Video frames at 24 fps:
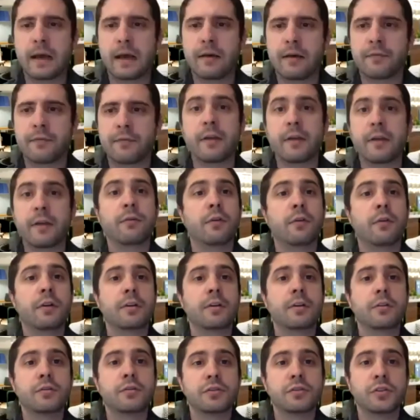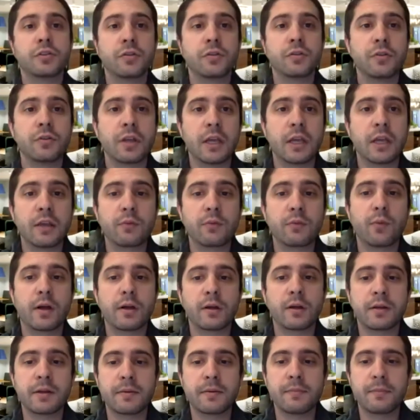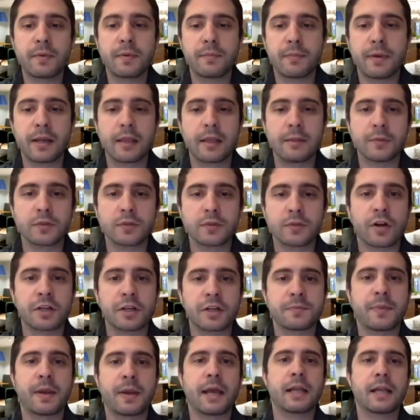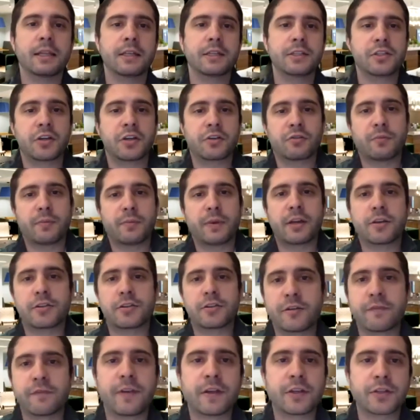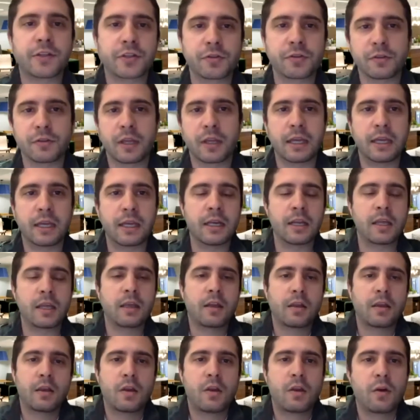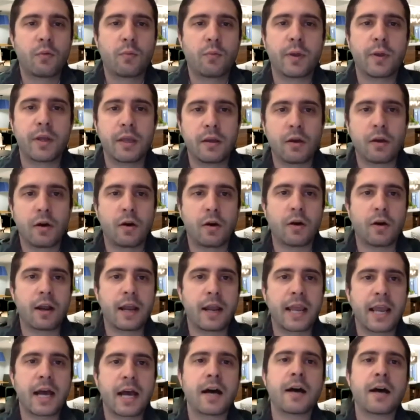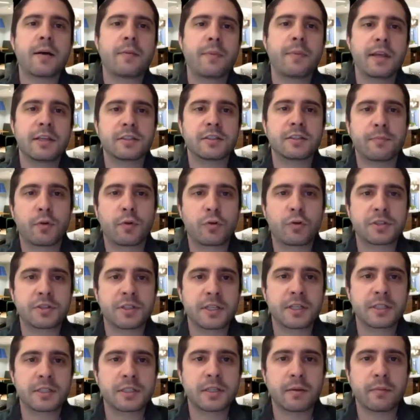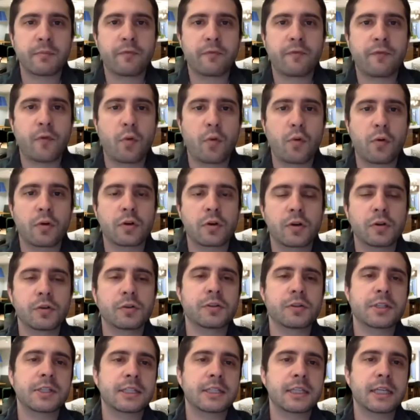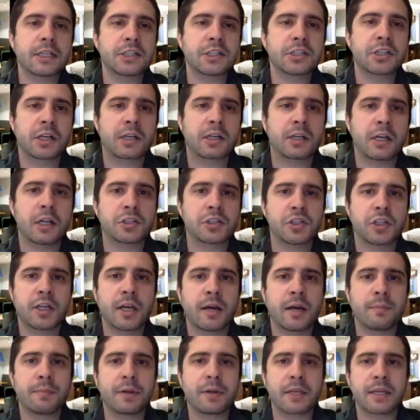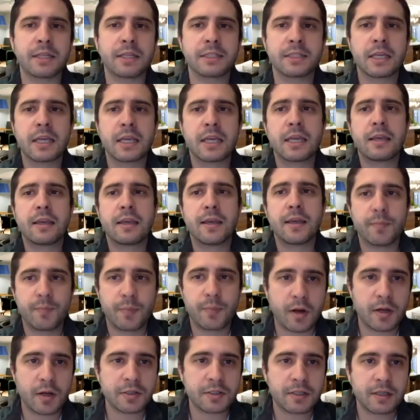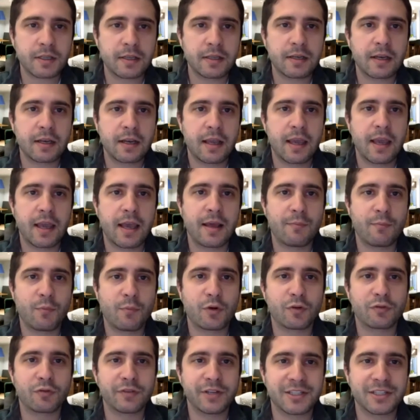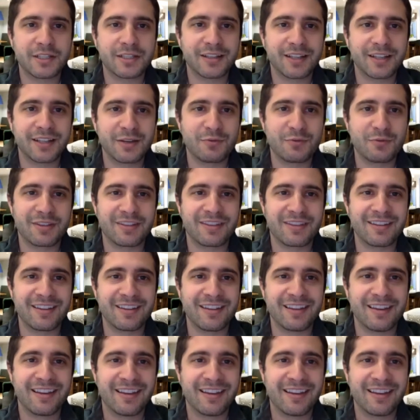For everyone who's tuned in, welcome. My name is Ross Pally, General Manager at Venture Lane. We are a hub and support system for early stage technology companies in Boston, and more recently with the